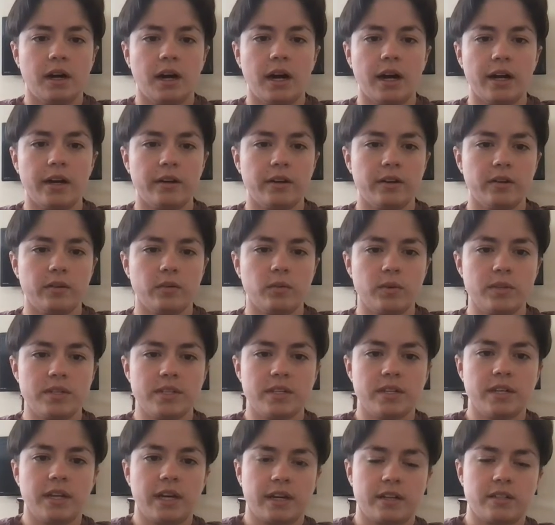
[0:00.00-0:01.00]
Iron was
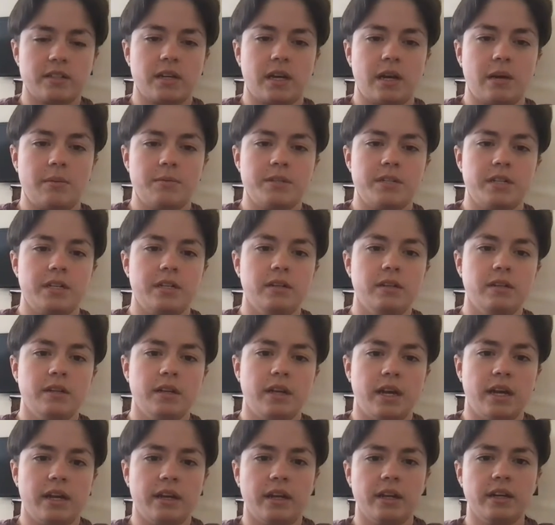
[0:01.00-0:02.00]
the next option,
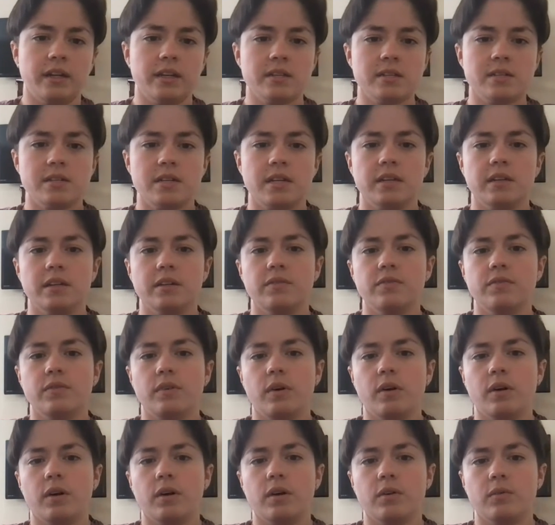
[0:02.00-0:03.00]
and it is needed
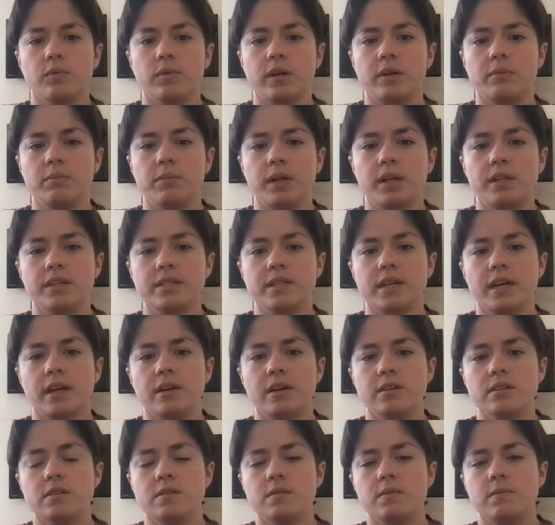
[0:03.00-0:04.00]
for red blood
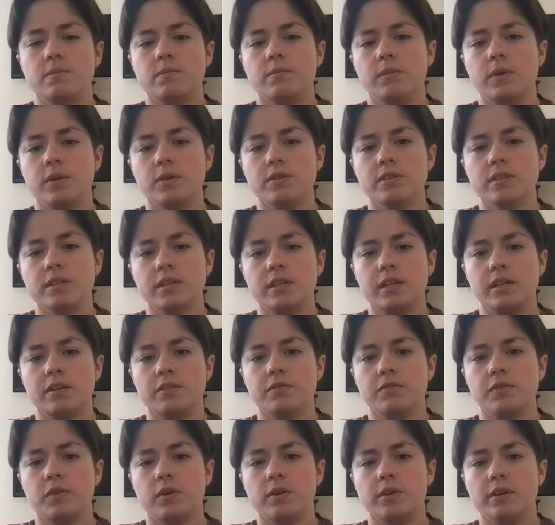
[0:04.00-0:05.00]
cells, mostly
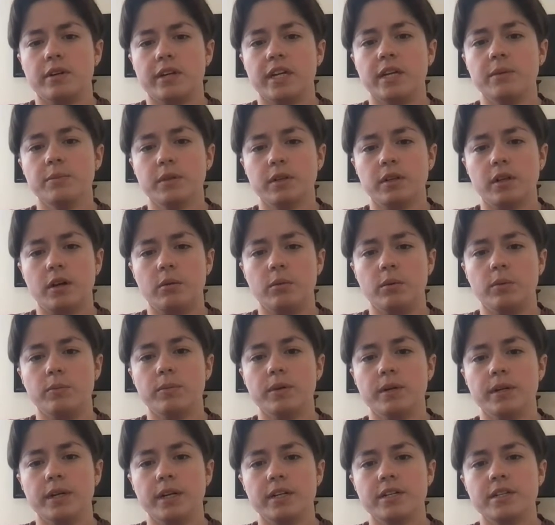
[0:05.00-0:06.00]
for hemoglobin
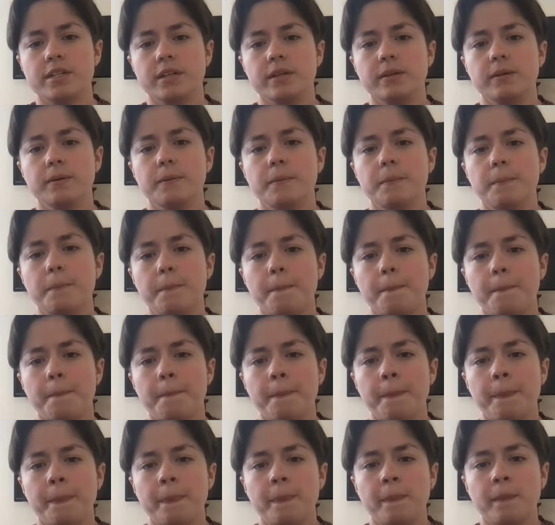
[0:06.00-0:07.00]
production.
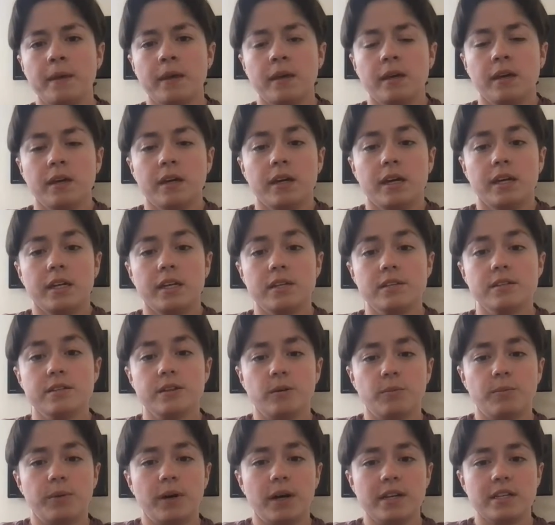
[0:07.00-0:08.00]
It is,
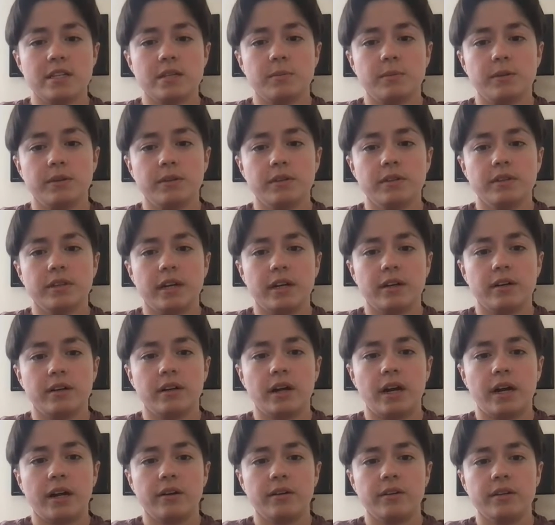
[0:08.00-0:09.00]
though, possible that her
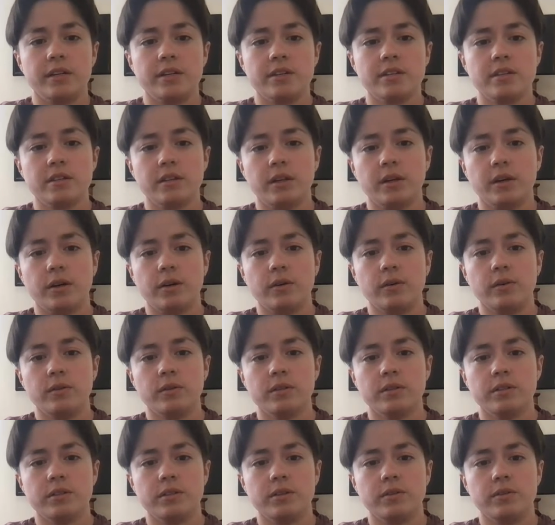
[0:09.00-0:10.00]
iron is low
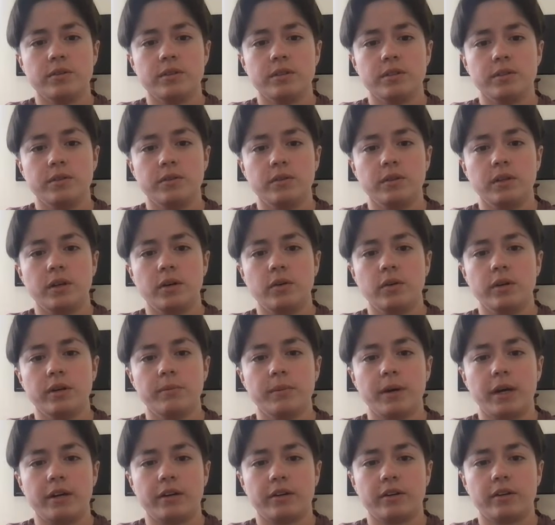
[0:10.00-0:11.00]
due to low
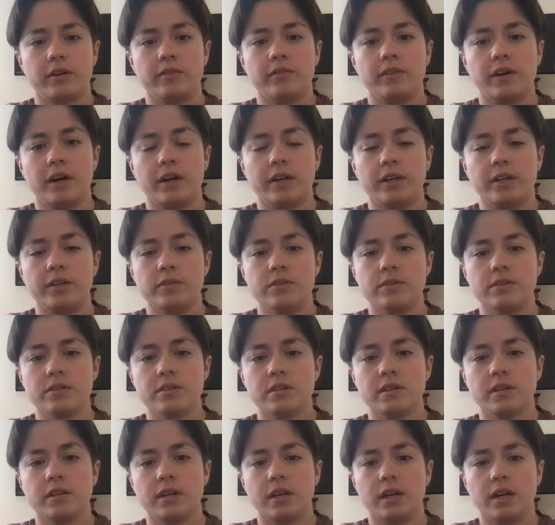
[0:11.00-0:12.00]
hematocrit
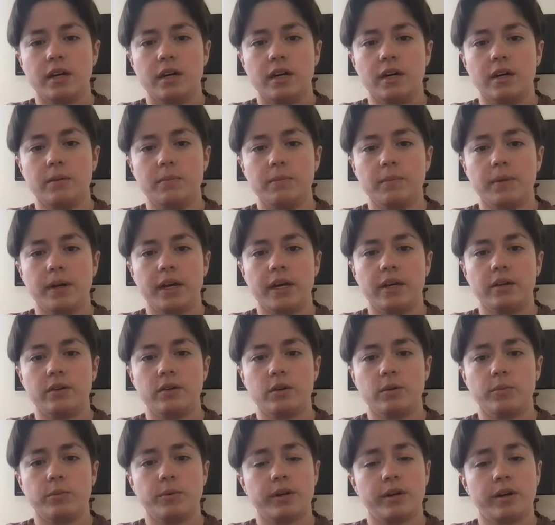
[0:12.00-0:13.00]
values and
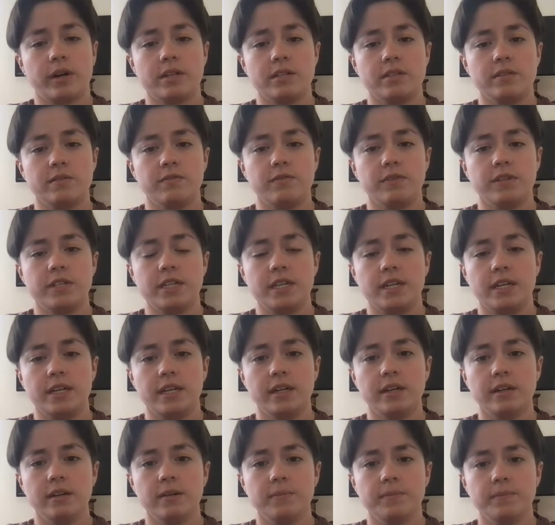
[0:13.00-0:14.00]
her progressive
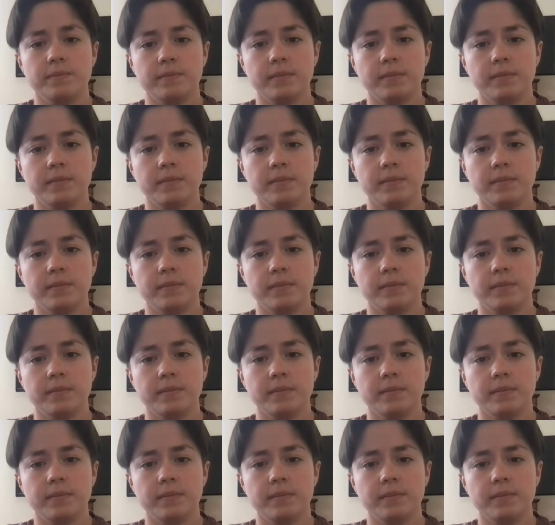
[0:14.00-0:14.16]
fatigue.